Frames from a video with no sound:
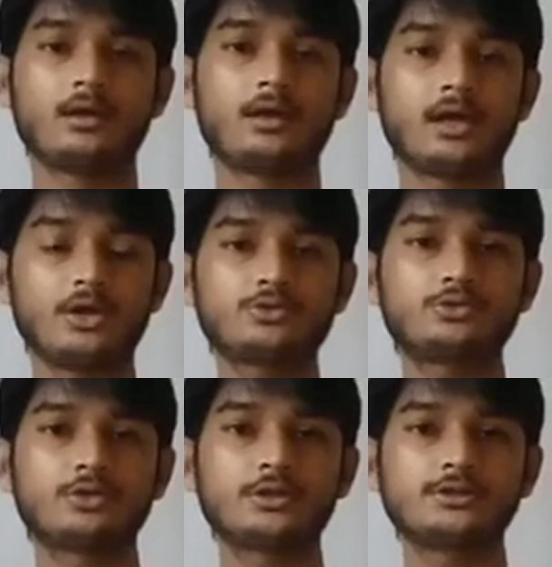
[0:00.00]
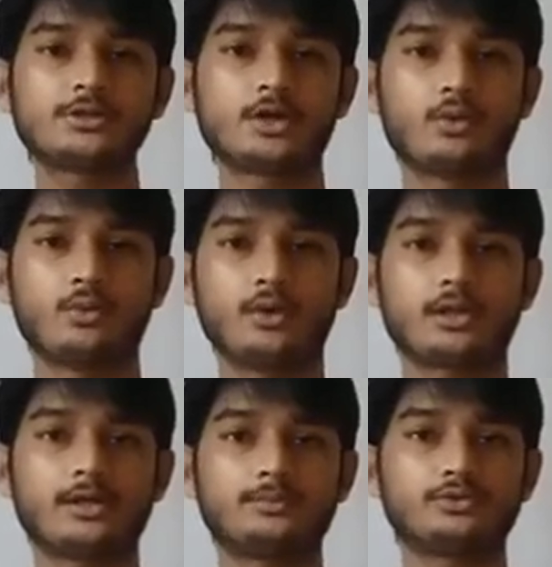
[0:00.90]
Hello students,
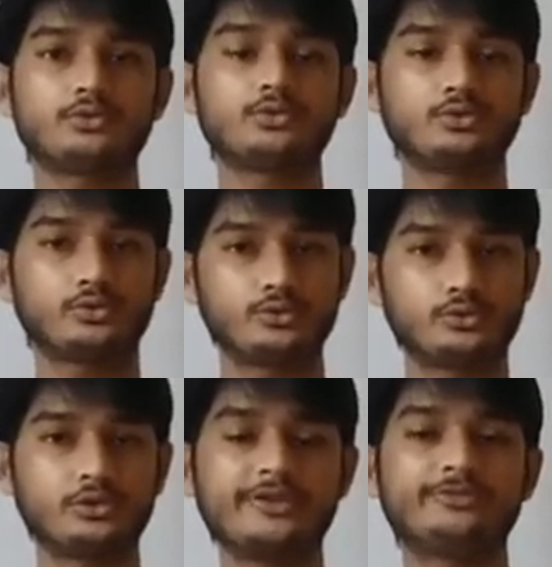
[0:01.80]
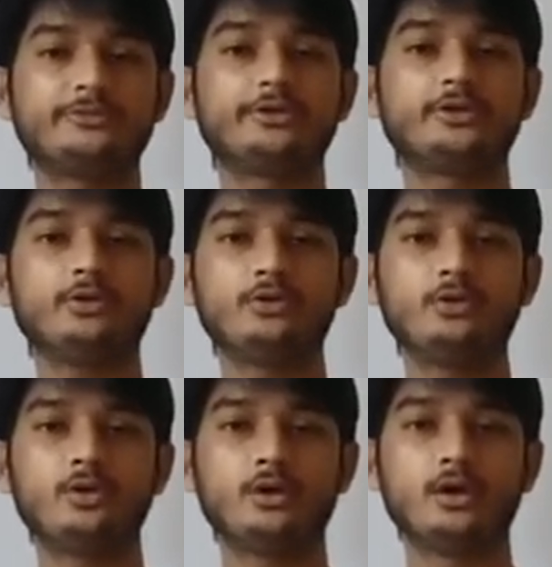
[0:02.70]
welcome to today's video.
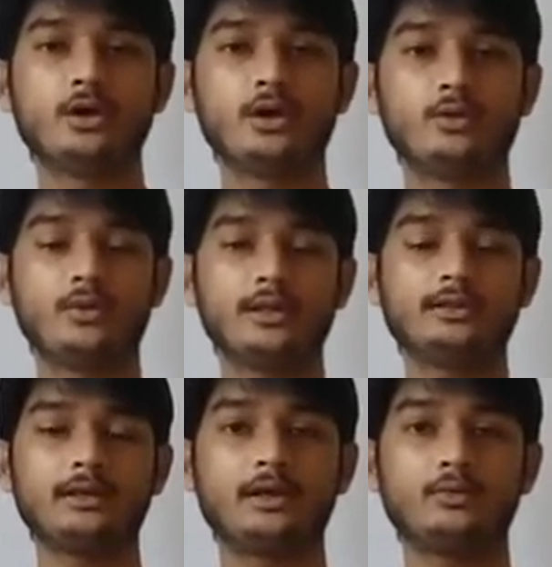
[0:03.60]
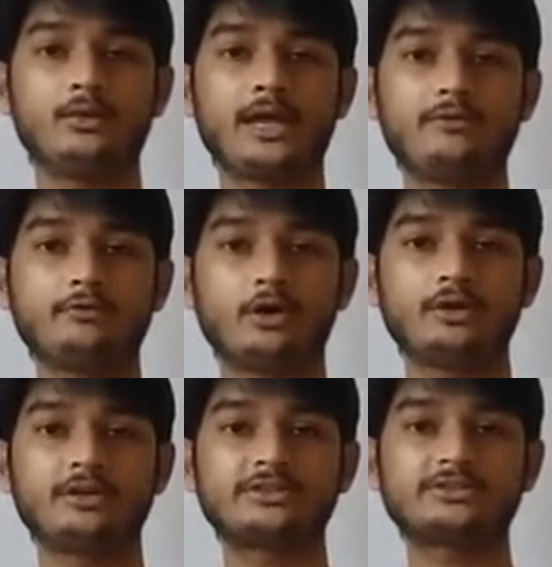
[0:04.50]
We have
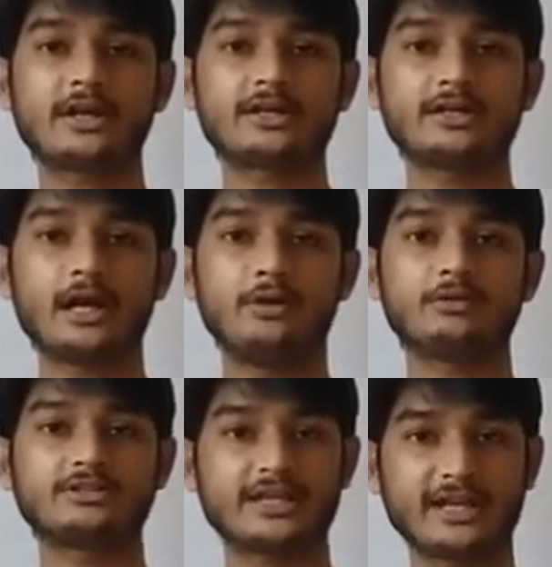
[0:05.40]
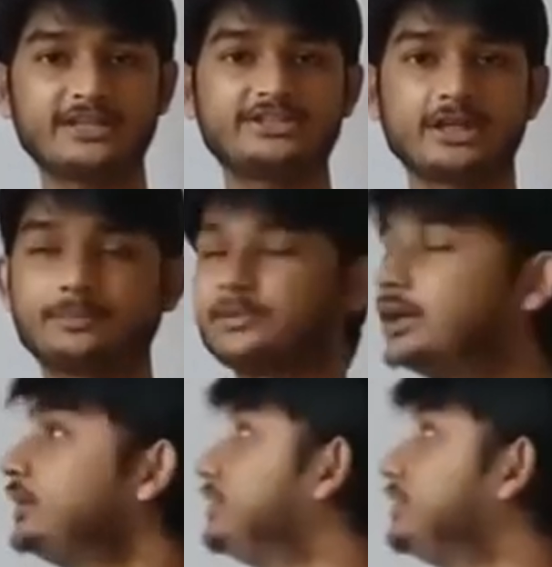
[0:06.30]
already started our second chapter,